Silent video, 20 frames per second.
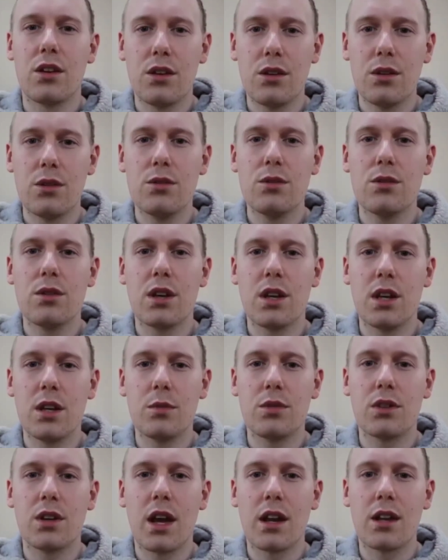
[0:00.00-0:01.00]
The queue
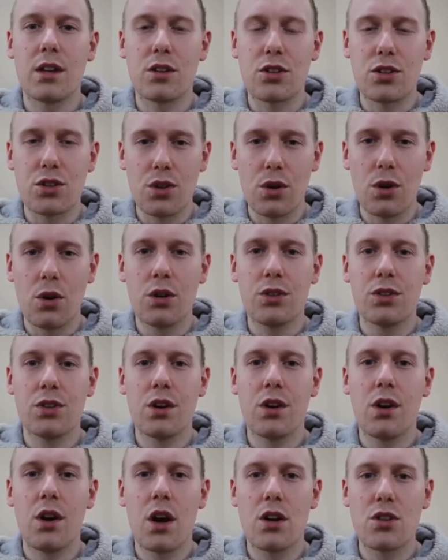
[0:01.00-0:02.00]
keeps getting
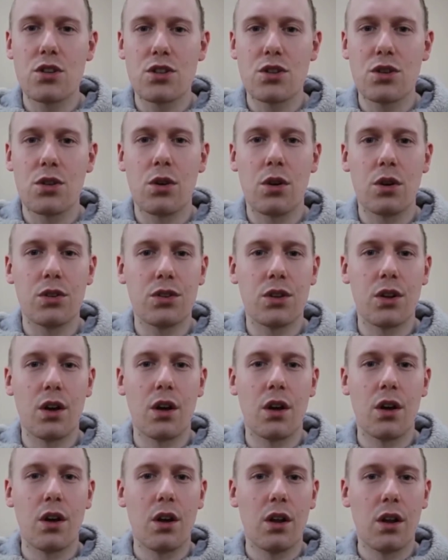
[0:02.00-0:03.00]
shorter and
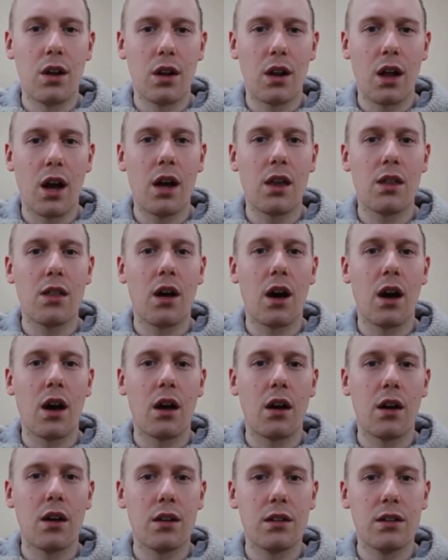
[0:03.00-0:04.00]
shorter. Like
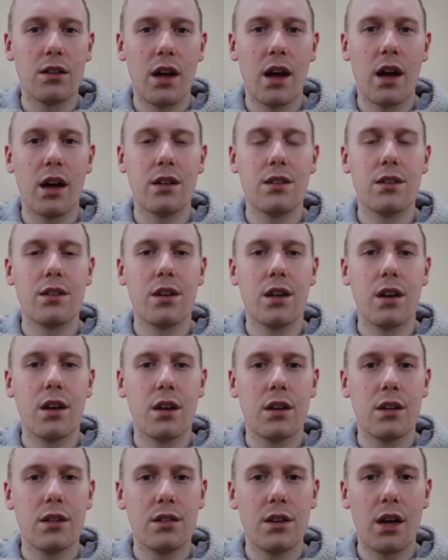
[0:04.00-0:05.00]
that. Dead.
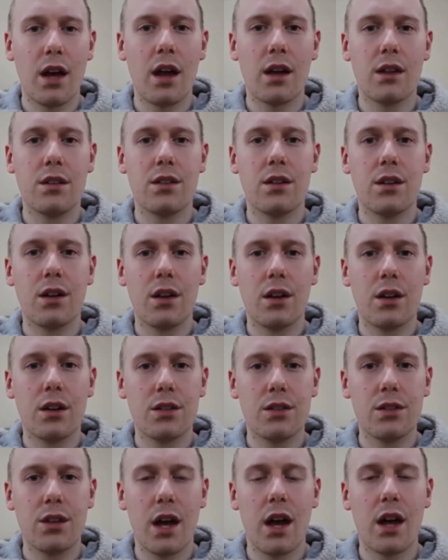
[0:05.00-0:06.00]
Dead
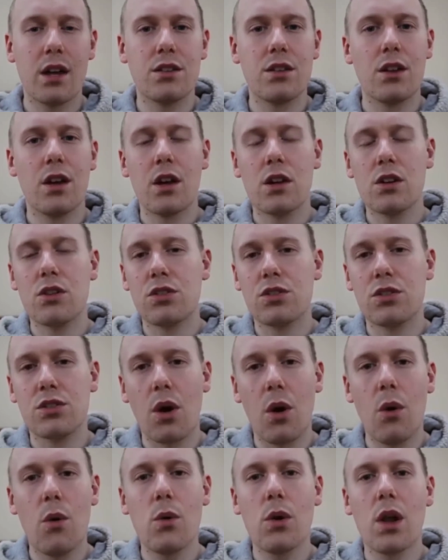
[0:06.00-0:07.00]
dead,
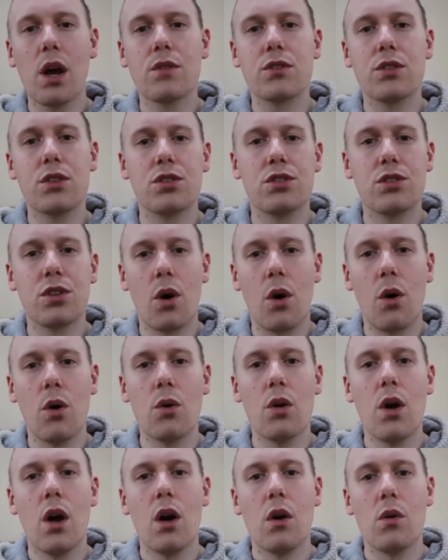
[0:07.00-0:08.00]
soul after
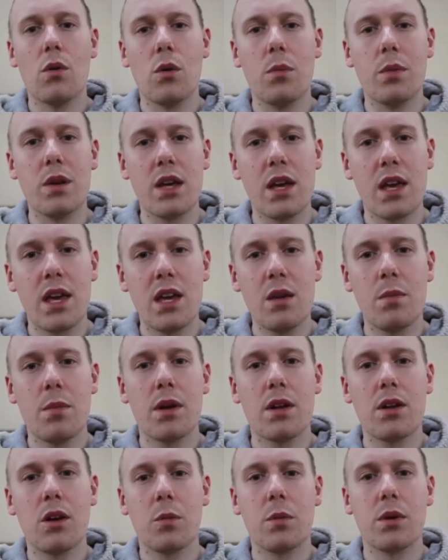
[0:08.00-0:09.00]
soul, will be
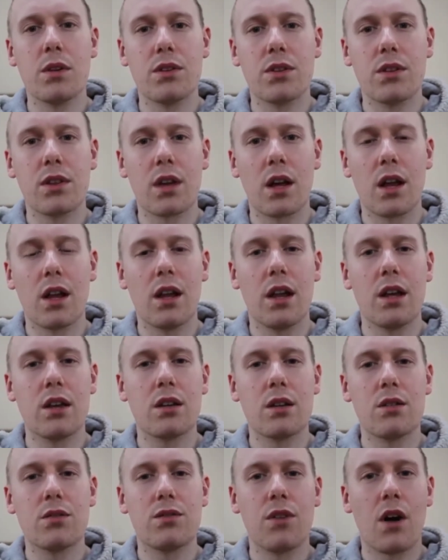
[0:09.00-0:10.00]
heaping up into that
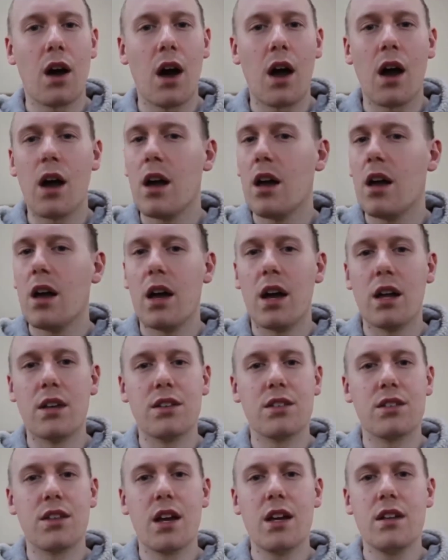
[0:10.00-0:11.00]
lake of fire.
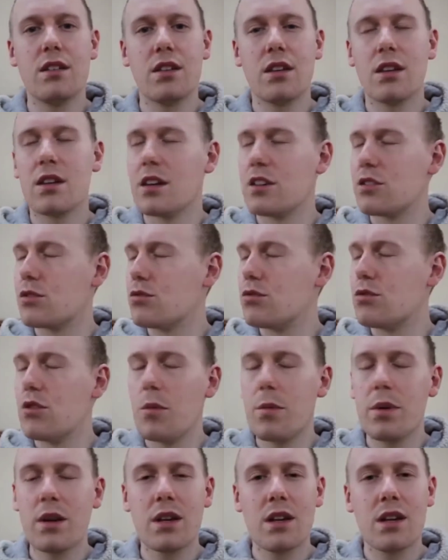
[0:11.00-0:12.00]
And Satan is
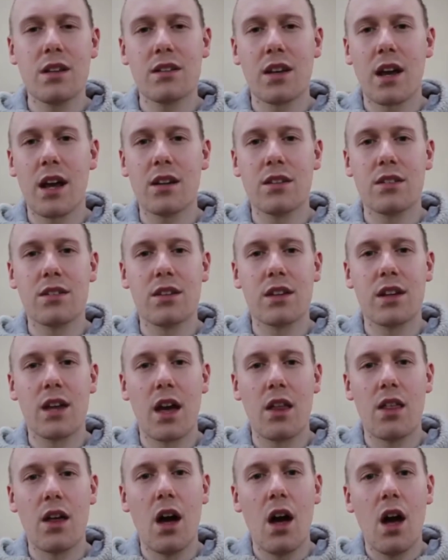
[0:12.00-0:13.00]
rubbing his hands
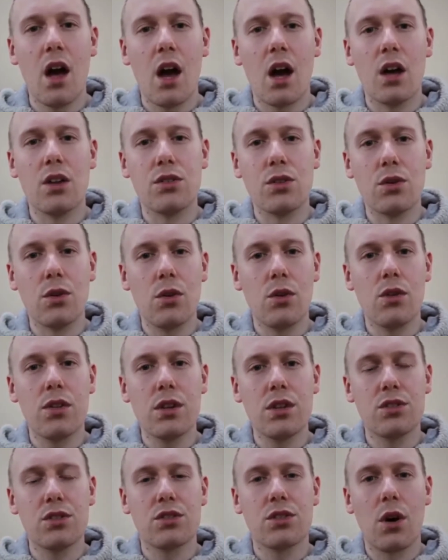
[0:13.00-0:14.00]
together as all
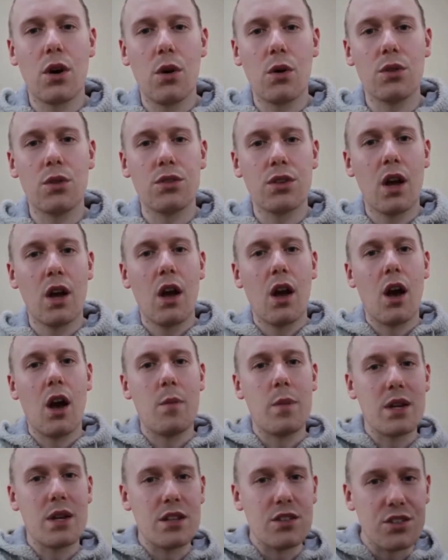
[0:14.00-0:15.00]
these souls
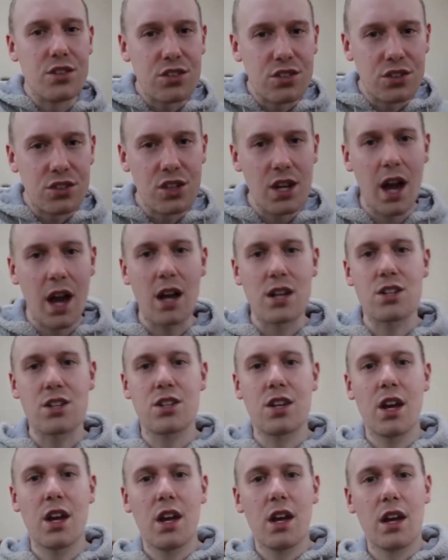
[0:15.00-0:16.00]
are being
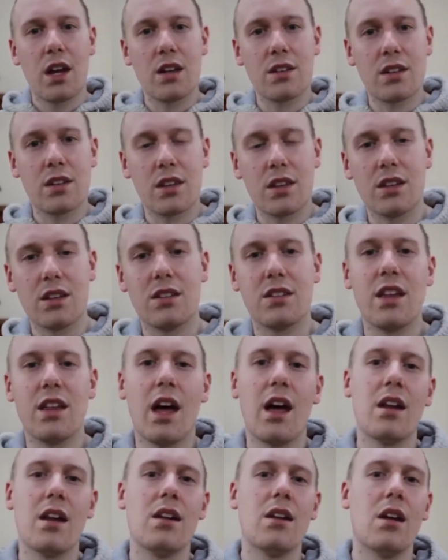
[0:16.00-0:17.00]
snatched into this
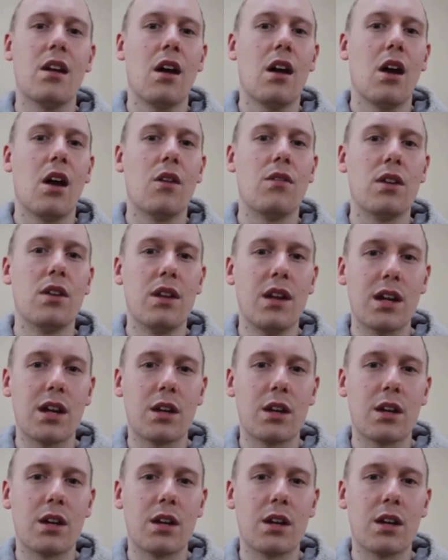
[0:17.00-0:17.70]
den of